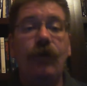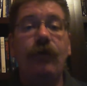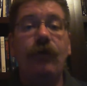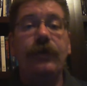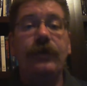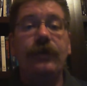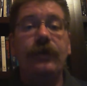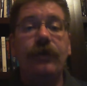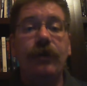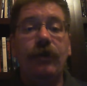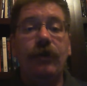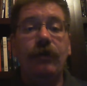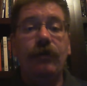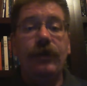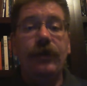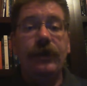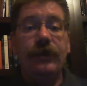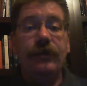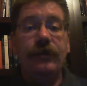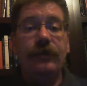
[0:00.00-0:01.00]
with the
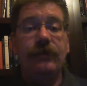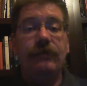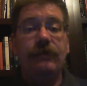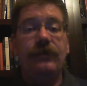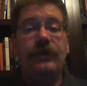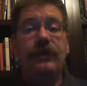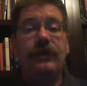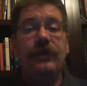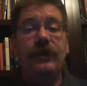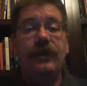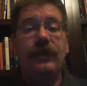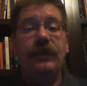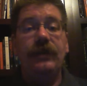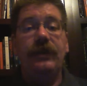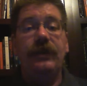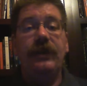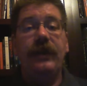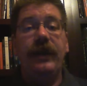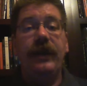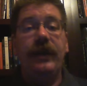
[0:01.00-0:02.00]
Windows machine,
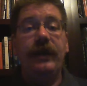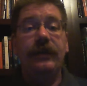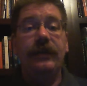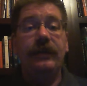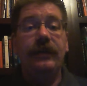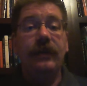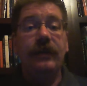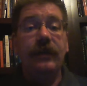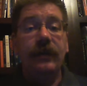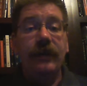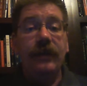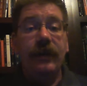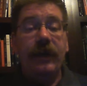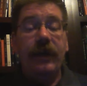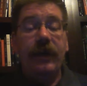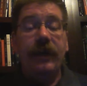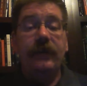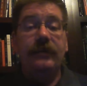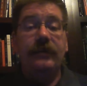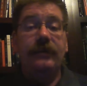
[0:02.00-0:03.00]
again,
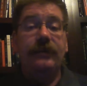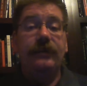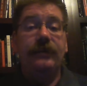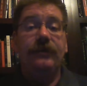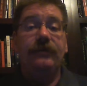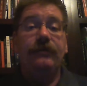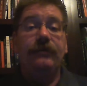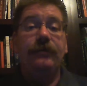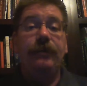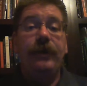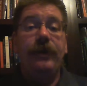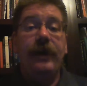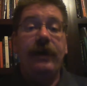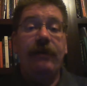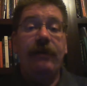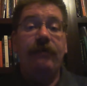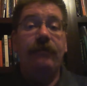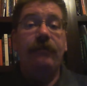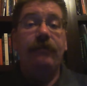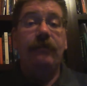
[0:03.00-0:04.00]
you
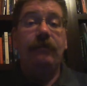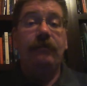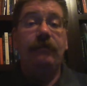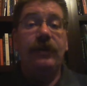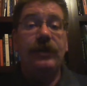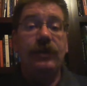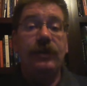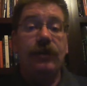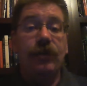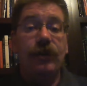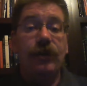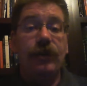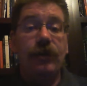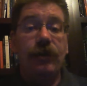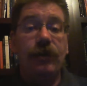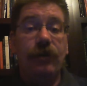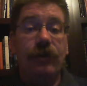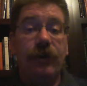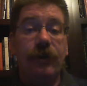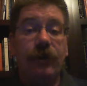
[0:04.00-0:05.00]
have a much larger
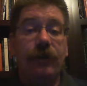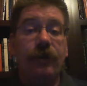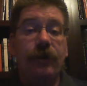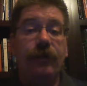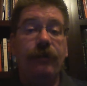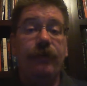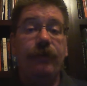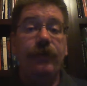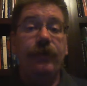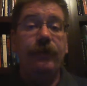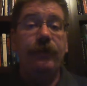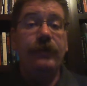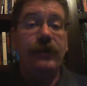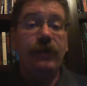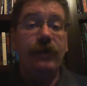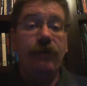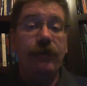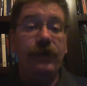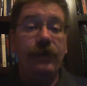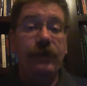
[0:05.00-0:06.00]
learning curve with
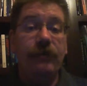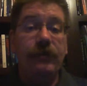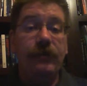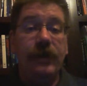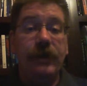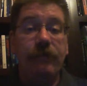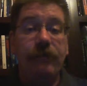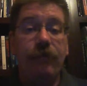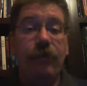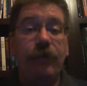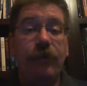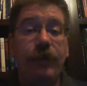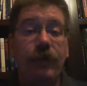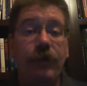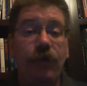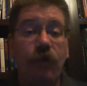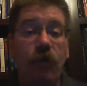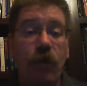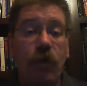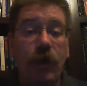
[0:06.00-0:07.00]
using Windows
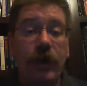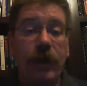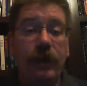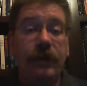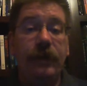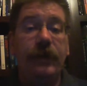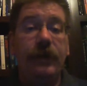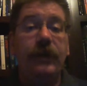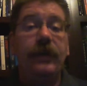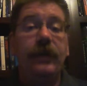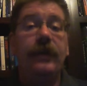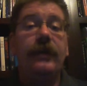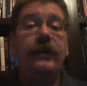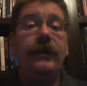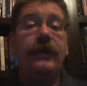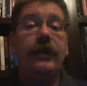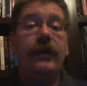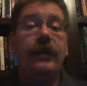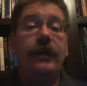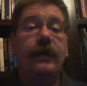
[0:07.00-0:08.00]
8.1
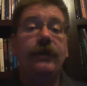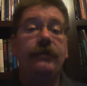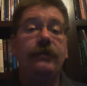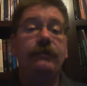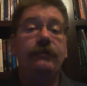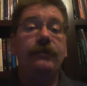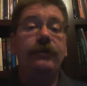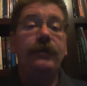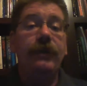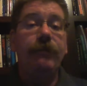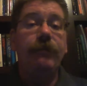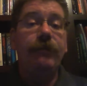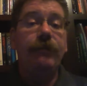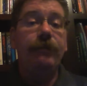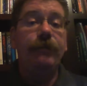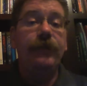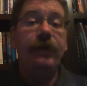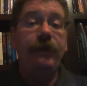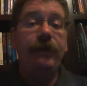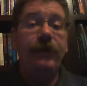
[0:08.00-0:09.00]
than you did
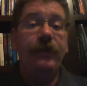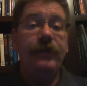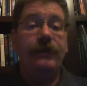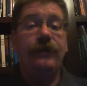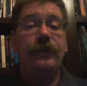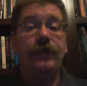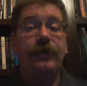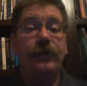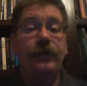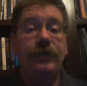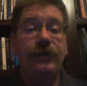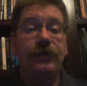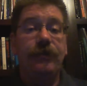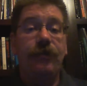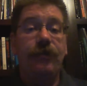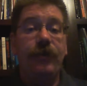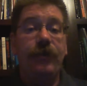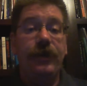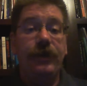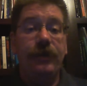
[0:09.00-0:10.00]
with previous versions
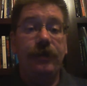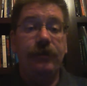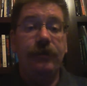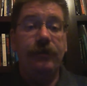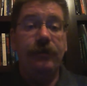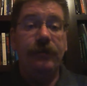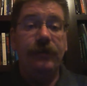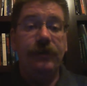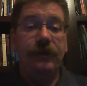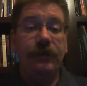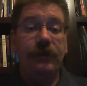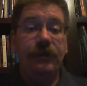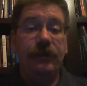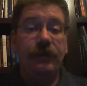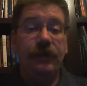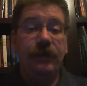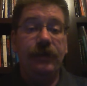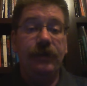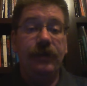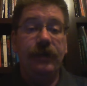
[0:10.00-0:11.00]
of Windows.
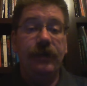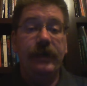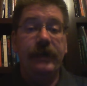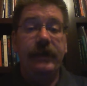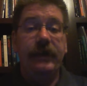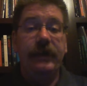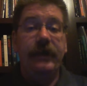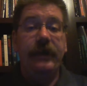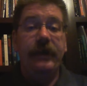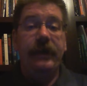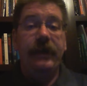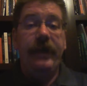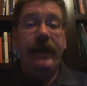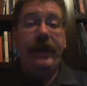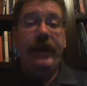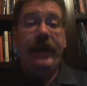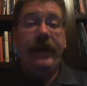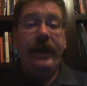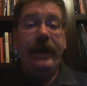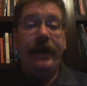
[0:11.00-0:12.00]

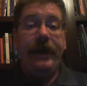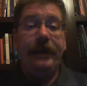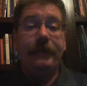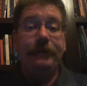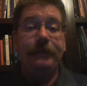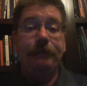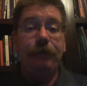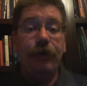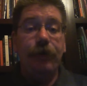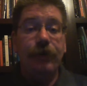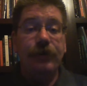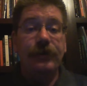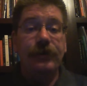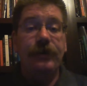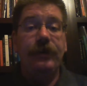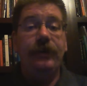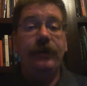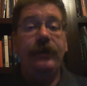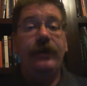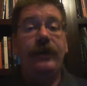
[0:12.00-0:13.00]
And
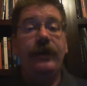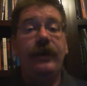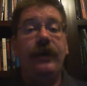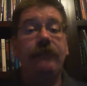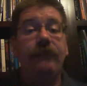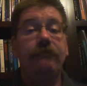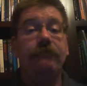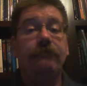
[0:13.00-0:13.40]
personally,